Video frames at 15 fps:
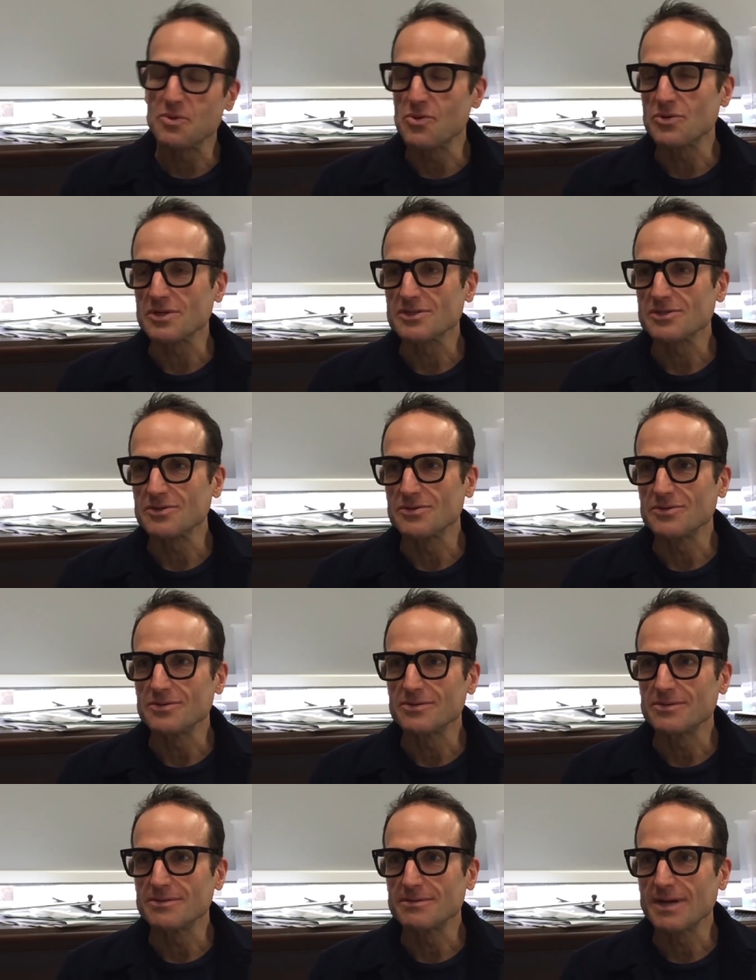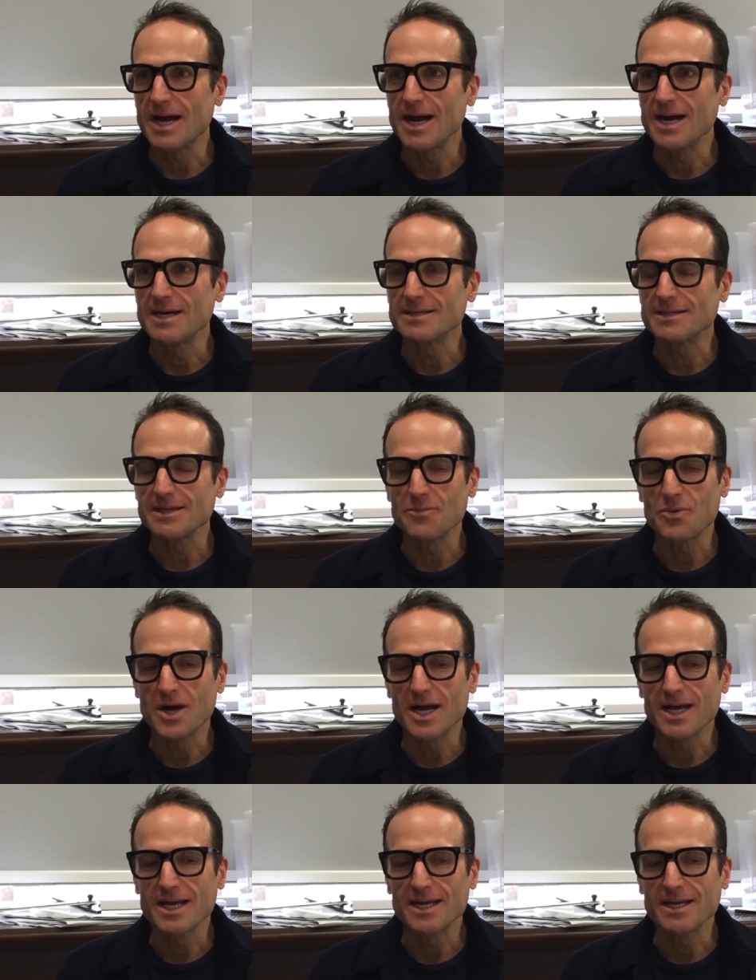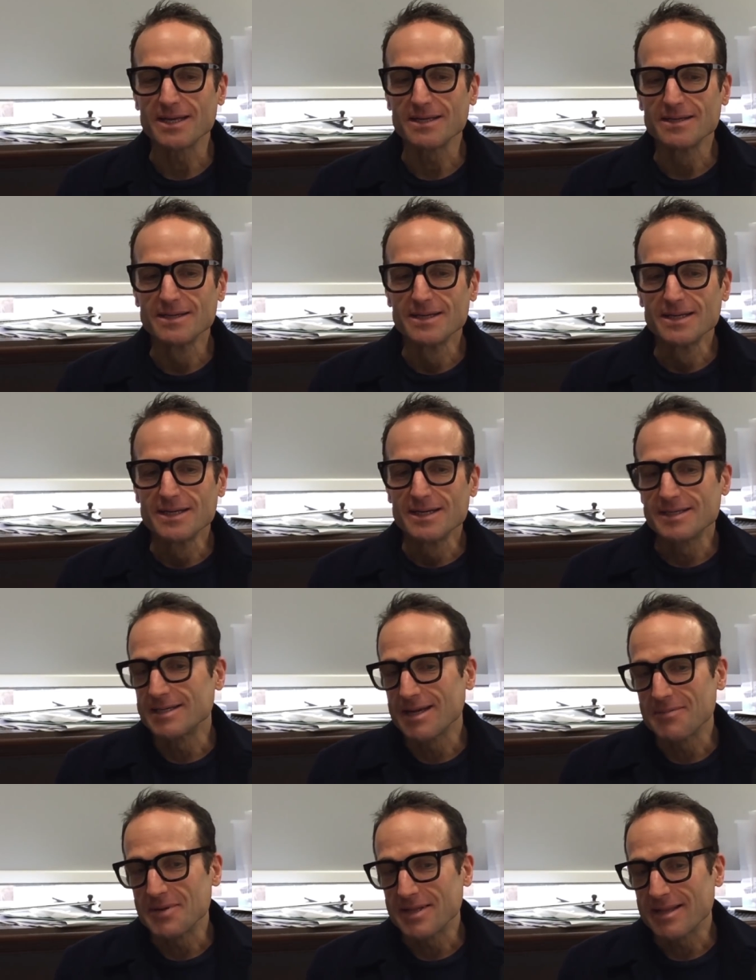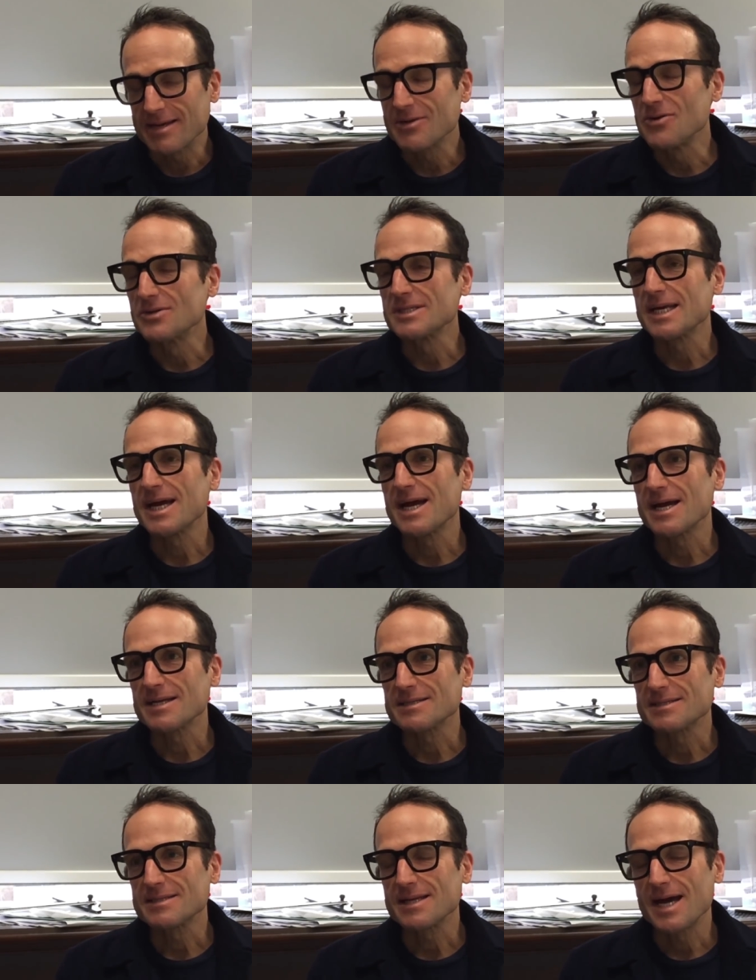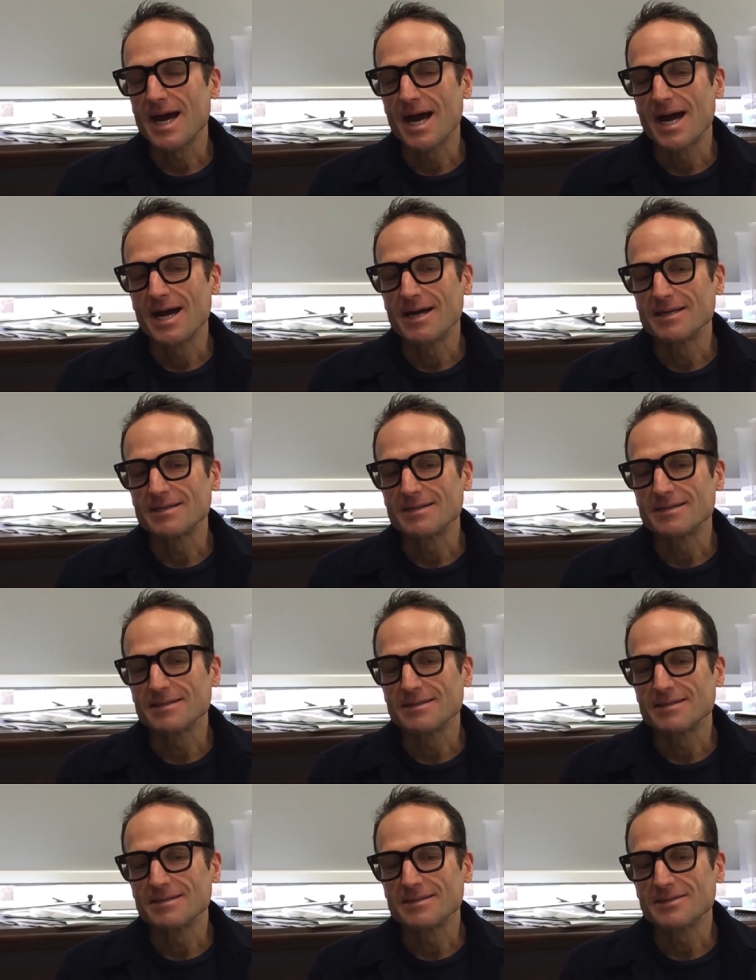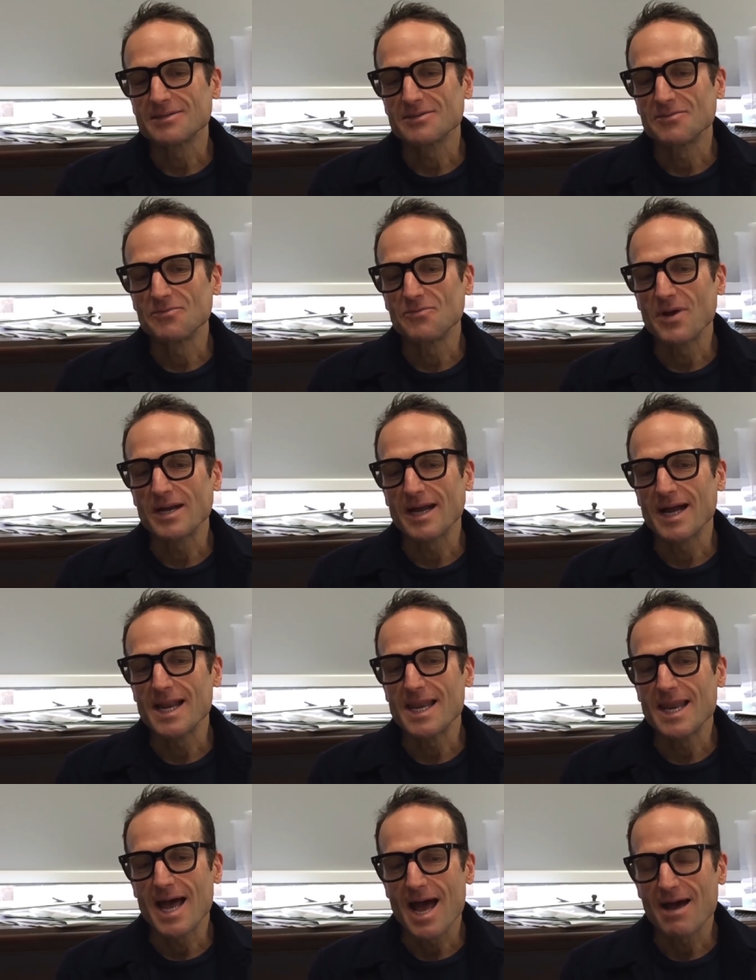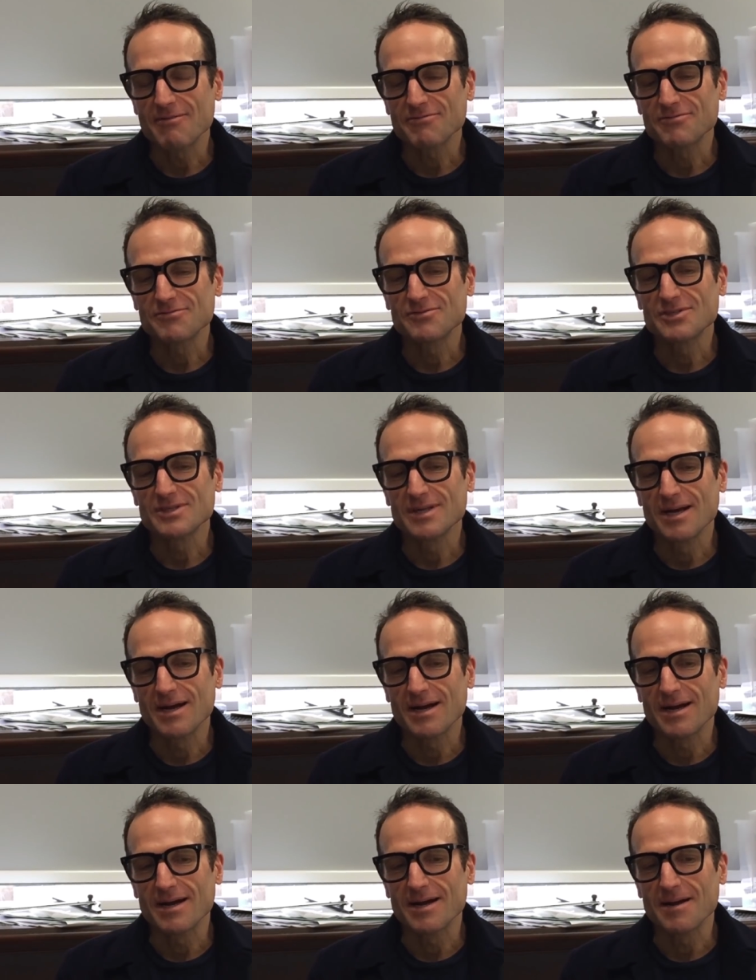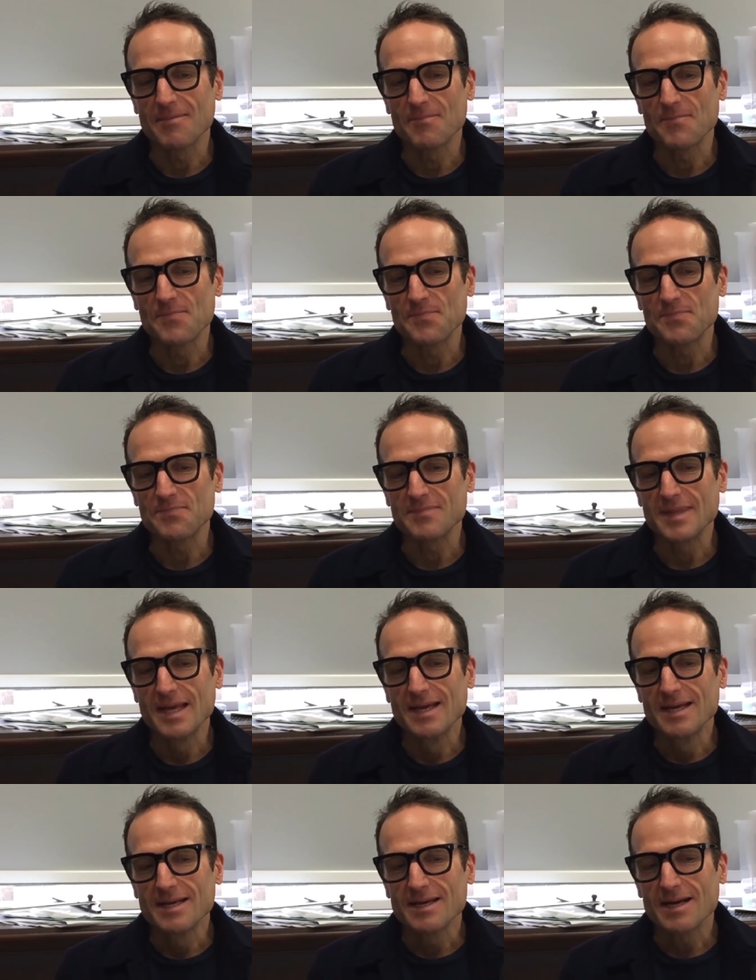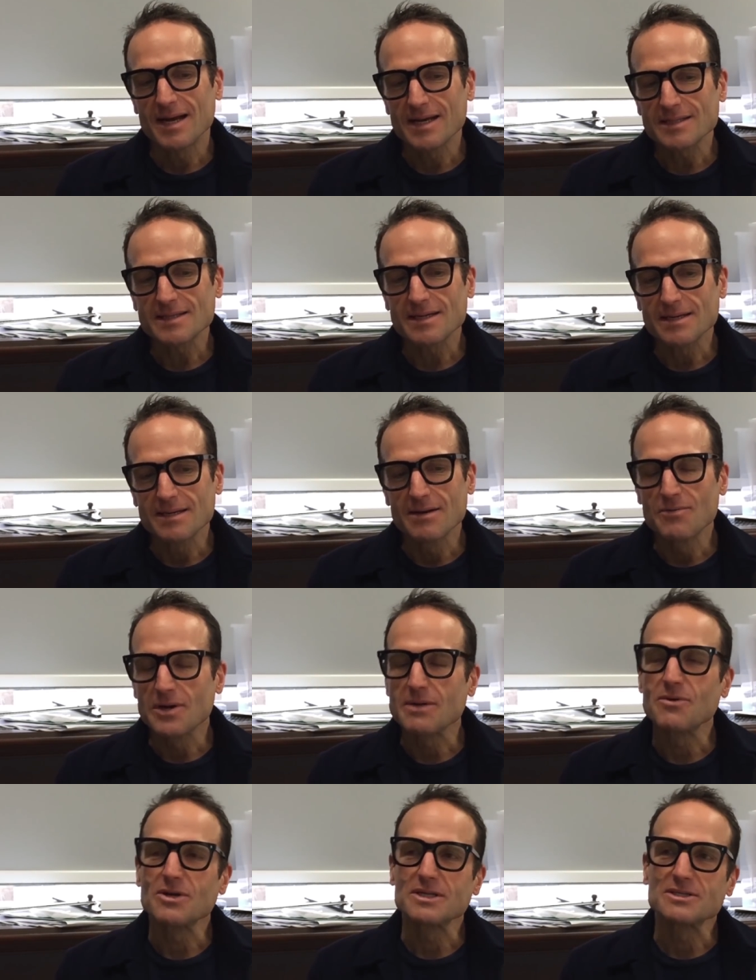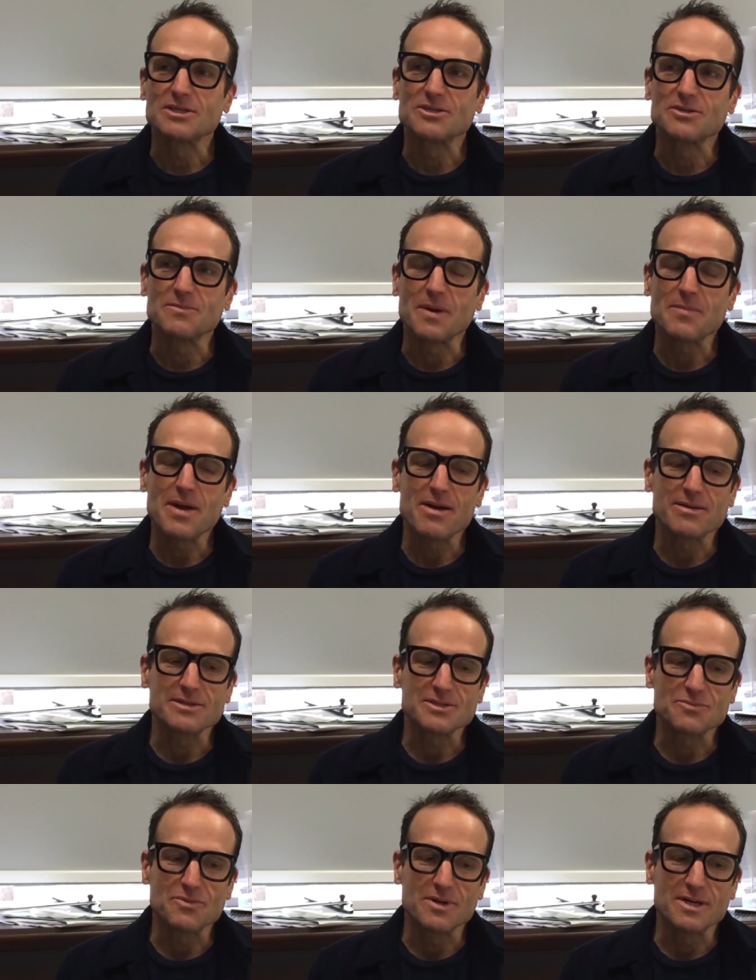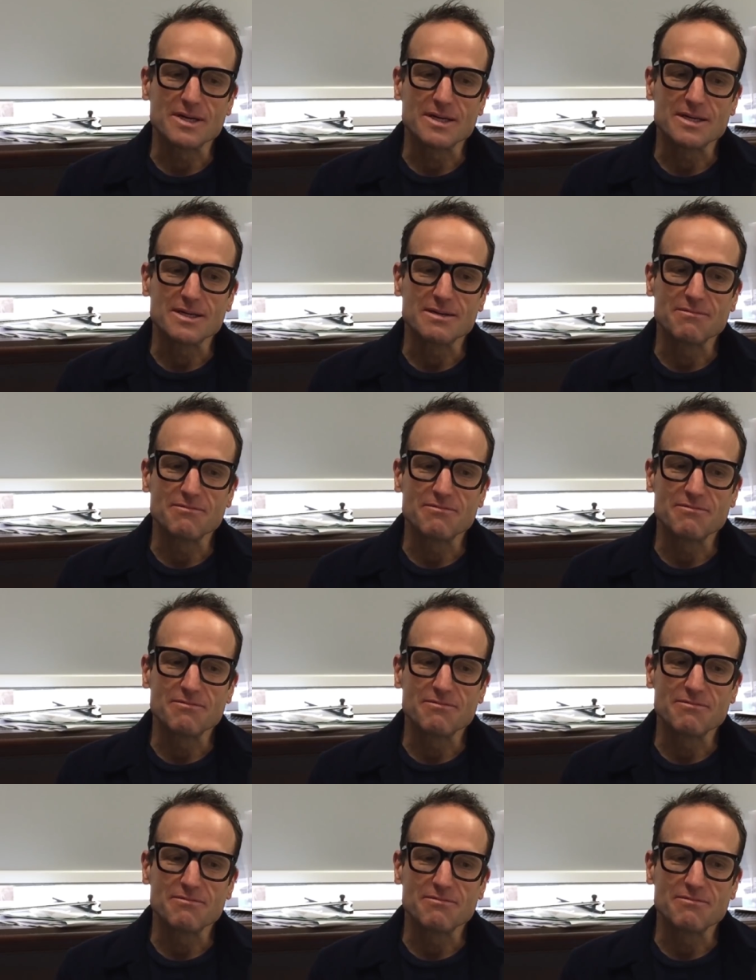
bored at school, and in a way didn't like being in that context. Mm. And when I left, um, I guess I didn't know what I wanted to do. My parents were